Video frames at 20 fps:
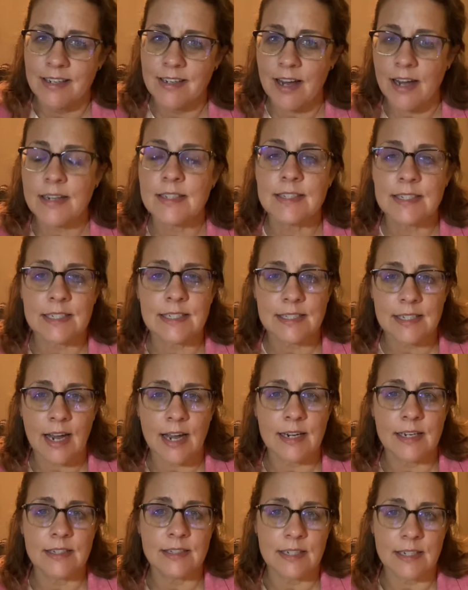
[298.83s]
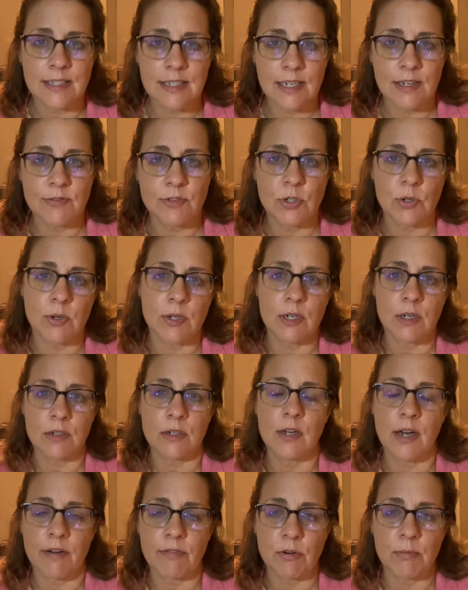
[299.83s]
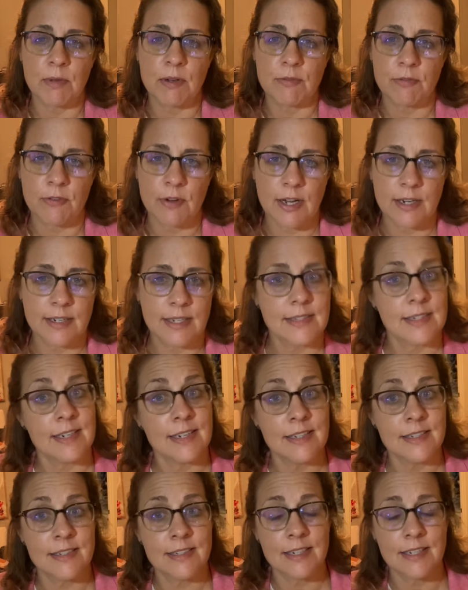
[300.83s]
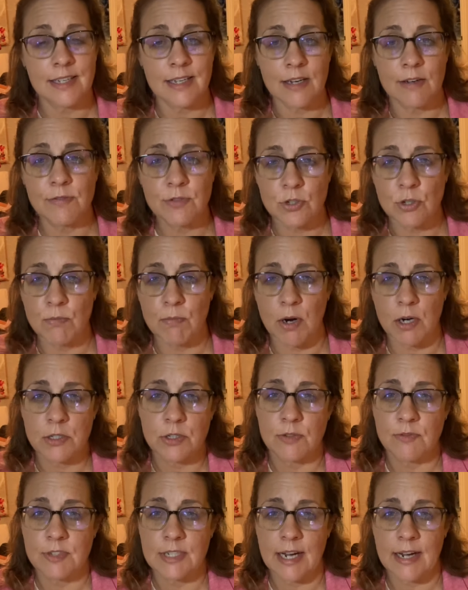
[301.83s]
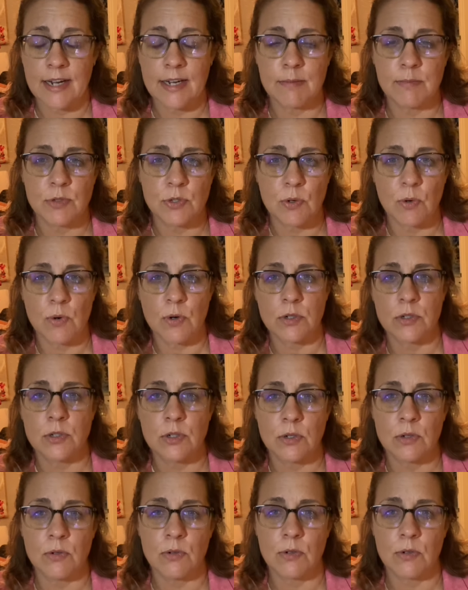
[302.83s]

not as exciting to give to a good government fund as it is to give to March of Dimes or to